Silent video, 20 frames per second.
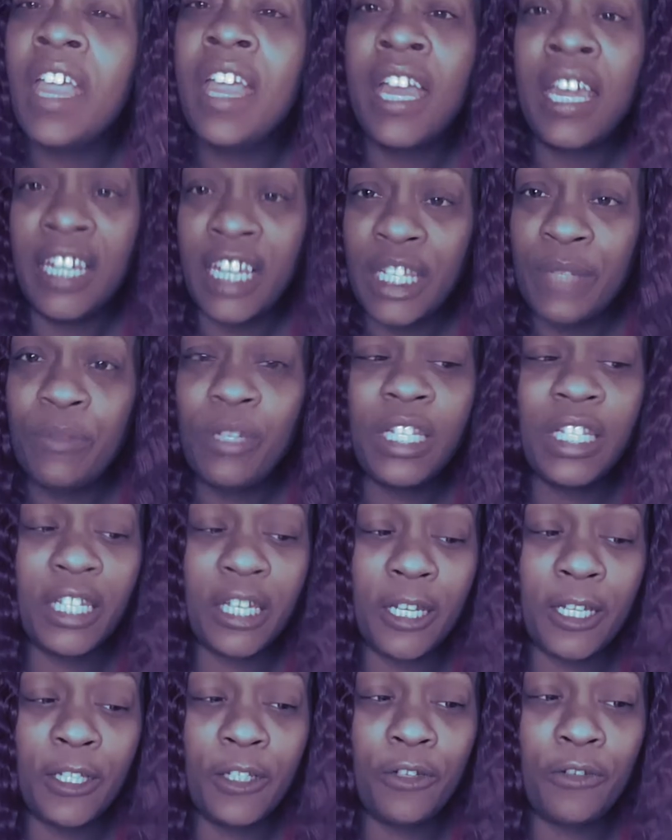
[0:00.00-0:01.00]
This one is
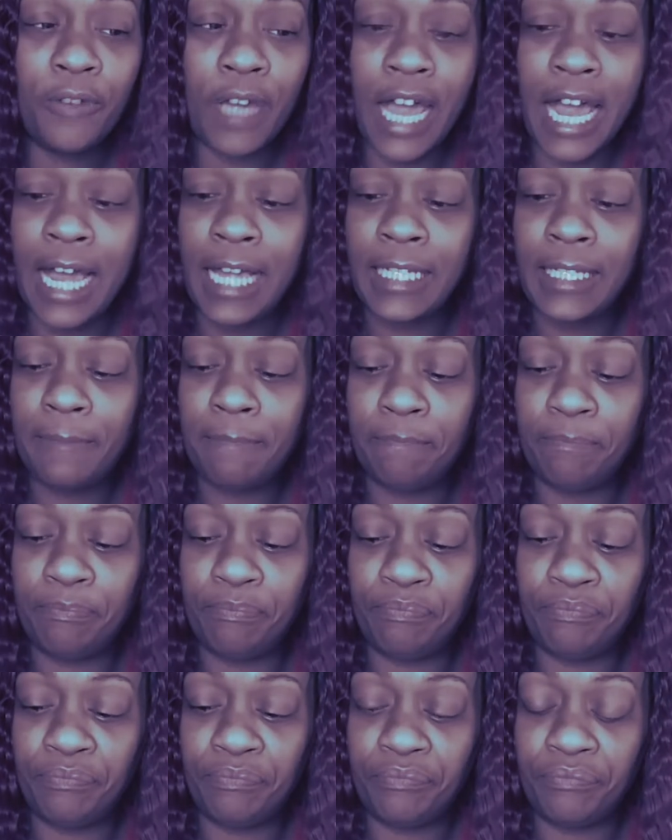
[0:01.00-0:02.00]
good too, you guys.
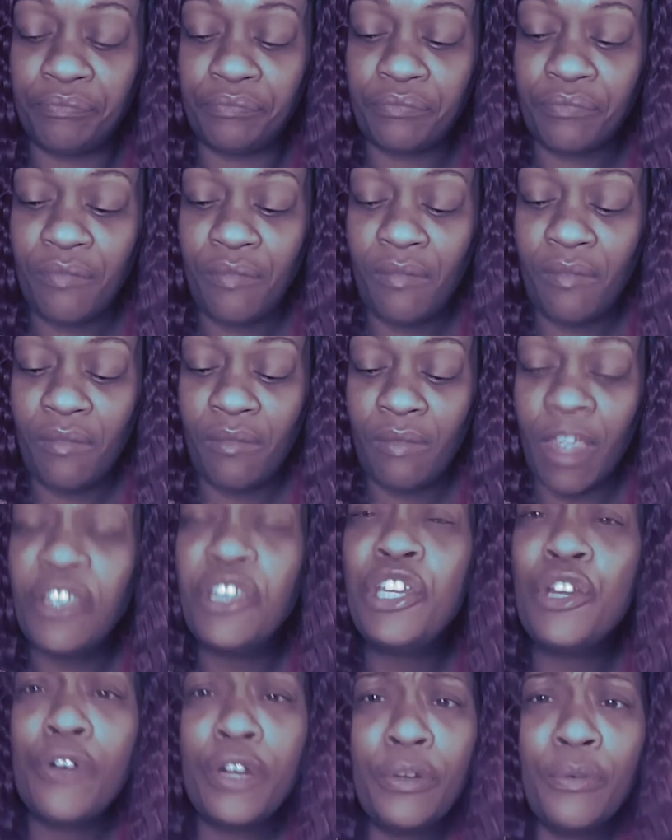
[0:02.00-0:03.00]

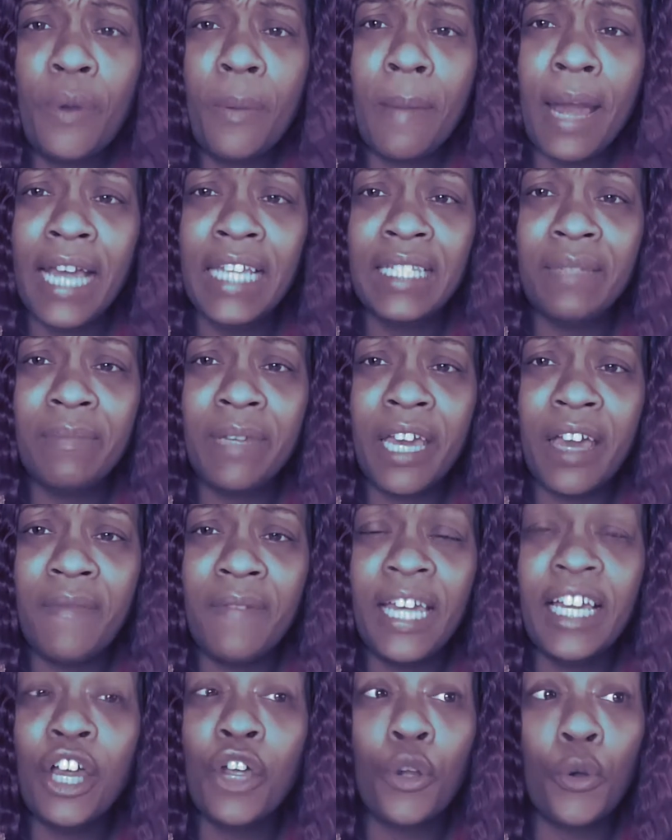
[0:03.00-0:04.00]
You know what it reminds me of?
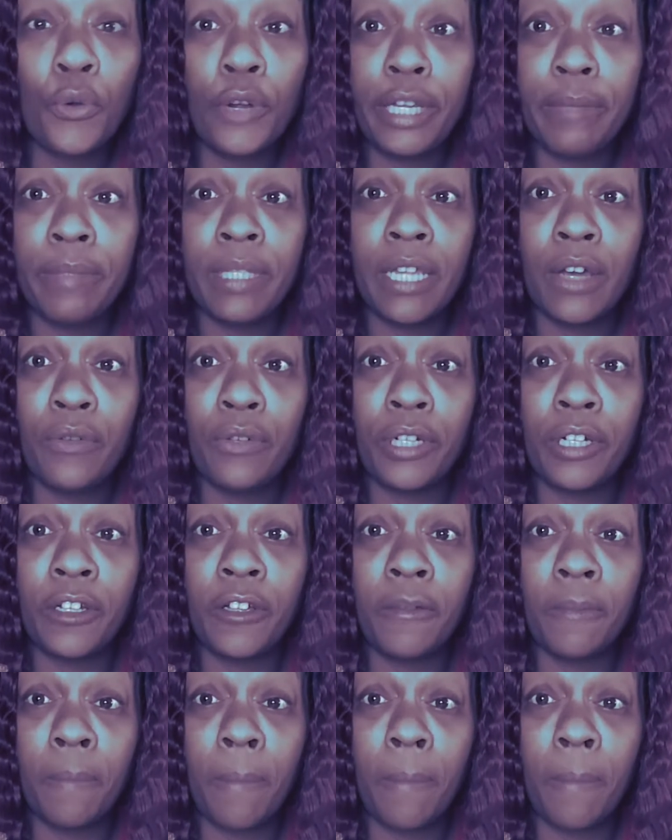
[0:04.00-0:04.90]
Like a cream soda.